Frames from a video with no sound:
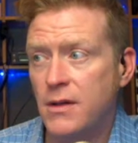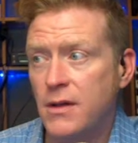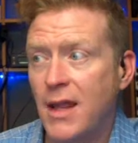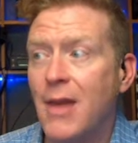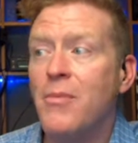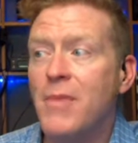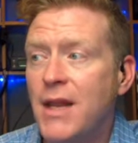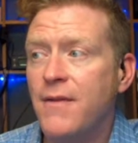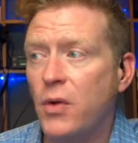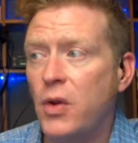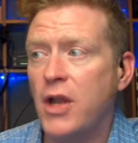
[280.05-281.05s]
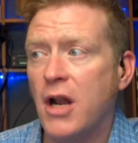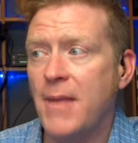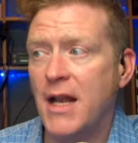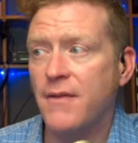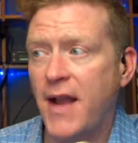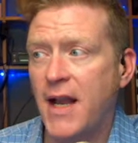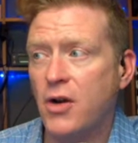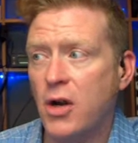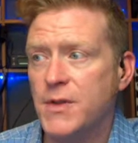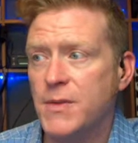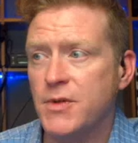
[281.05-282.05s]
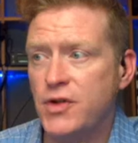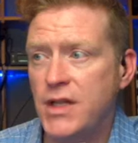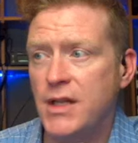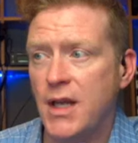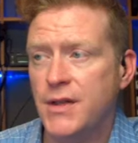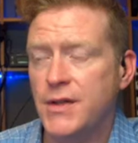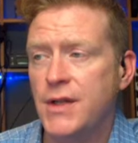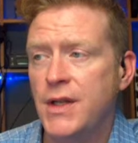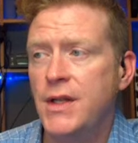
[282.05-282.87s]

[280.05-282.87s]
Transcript: than many fully automatic firearms and machine guns